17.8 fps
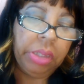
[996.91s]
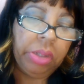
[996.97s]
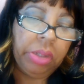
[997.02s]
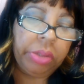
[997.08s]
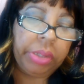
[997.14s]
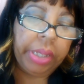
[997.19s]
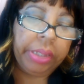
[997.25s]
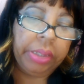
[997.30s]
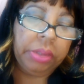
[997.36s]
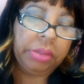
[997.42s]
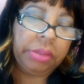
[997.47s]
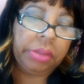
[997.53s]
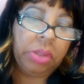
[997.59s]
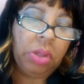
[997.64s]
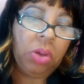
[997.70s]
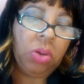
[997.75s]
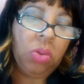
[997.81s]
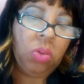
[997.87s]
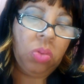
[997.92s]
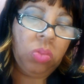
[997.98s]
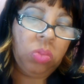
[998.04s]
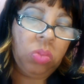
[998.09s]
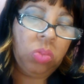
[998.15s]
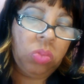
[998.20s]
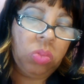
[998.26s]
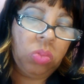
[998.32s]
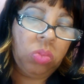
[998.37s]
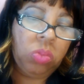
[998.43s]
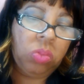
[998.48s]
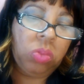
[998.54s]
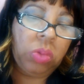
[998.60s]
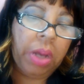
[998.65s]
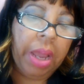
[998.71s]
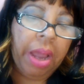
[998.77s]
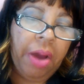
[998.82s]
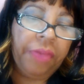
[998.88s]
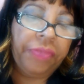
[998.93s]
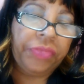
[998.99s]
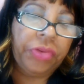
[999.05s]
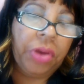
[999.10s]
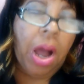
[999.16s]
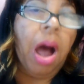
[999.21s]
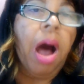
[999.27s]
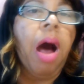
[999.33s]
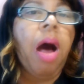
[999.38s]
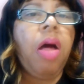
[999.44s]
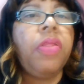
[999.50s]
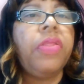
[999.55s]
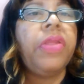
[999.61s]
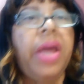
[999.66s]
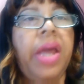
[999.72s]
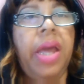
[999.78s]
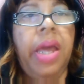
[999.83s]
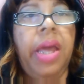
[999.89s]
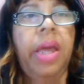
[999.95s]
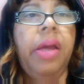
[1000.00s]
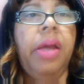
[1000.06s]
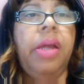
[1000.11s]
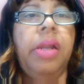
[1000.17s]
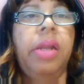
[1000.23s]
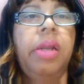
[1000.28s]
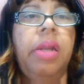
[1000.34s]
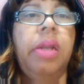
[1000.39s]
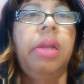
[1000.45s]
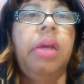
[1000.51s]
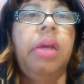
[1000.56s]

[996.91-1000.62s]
okay, so after all that,